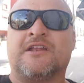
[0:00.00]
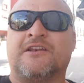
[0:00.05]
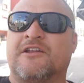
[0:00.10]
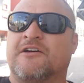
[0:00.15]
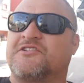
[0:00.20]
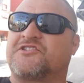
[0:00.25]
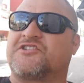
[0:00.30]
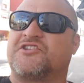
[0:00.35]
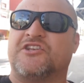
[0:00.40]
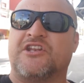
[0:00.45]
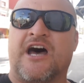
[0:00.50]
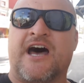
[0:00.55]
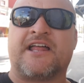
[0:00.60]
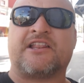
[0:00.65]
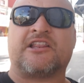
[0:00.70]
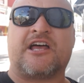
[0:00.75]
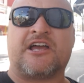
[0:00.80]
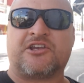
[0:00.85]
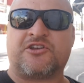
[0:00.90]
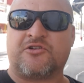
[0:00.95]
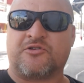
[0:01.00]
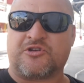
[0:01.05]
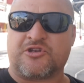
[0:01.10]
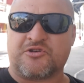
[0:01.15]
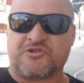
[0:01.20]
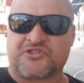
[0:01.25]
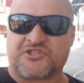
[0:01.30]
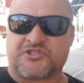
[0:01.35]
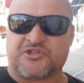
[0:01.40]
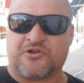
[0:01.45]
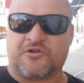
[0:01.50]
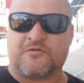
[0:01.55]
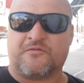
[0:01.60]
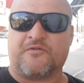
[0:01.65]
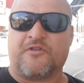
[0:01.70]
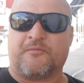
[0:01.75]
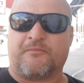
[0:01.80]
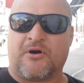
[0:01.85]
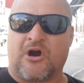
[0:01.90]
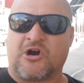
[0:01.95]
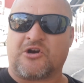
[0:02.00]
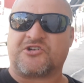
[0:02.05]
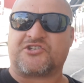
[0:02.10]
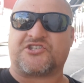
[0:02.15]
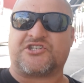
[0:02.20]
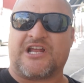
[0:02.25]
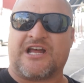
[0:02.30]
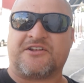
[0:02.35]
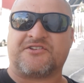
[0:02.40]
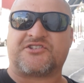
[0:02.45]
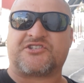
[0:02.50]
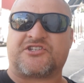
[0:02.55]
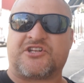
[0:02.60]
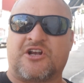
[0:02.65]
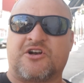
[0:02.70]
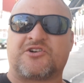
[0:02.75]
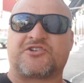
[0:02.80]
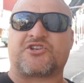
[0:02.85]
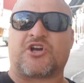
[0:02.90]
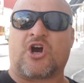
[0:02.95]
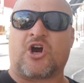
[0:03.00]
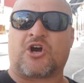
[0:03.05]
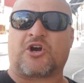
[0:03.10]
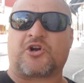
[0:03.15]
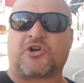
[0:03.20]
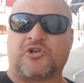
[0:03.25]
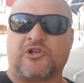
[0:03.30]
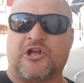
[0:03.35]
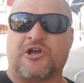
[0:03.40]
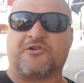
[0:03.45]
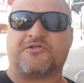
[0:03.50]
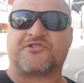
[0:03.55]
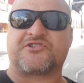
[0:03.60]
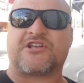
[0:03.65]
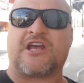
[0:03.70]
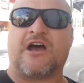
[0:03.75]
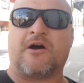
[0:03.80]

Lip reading: That's not like you're used to. The bars downstairs are closed.